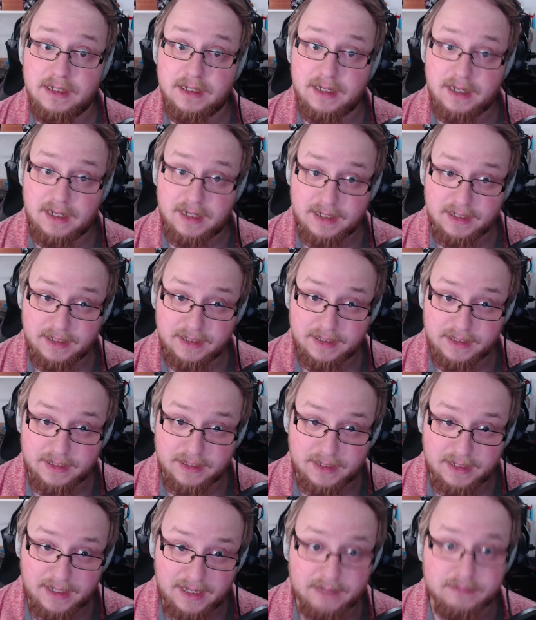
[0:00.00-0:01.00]

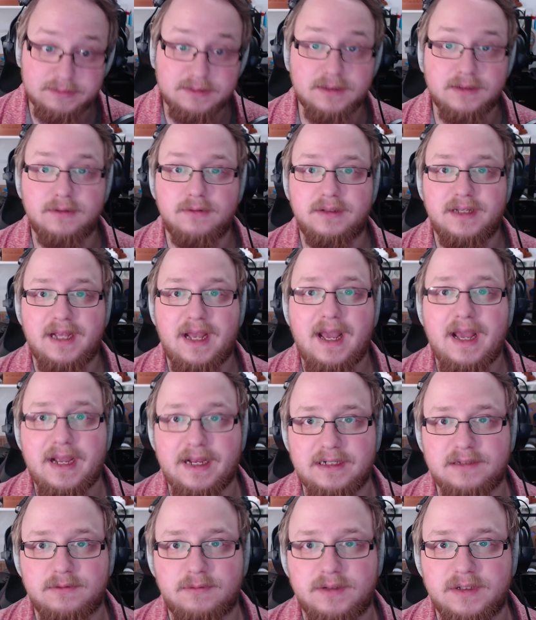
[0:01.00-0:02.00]
I absolutely
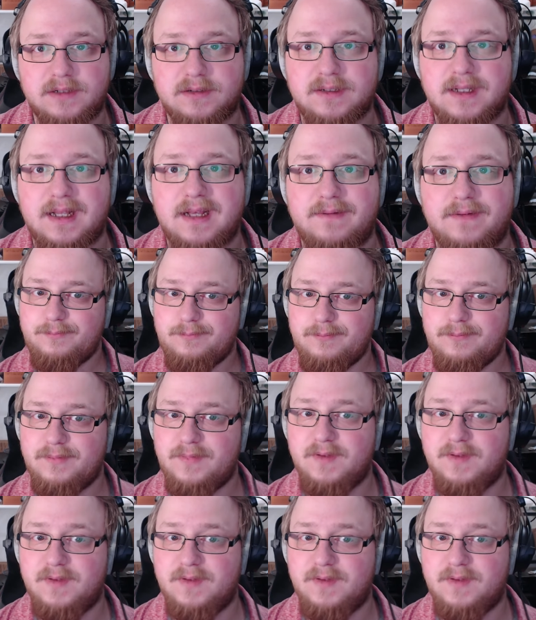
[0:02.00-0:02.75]
hate Windows 11.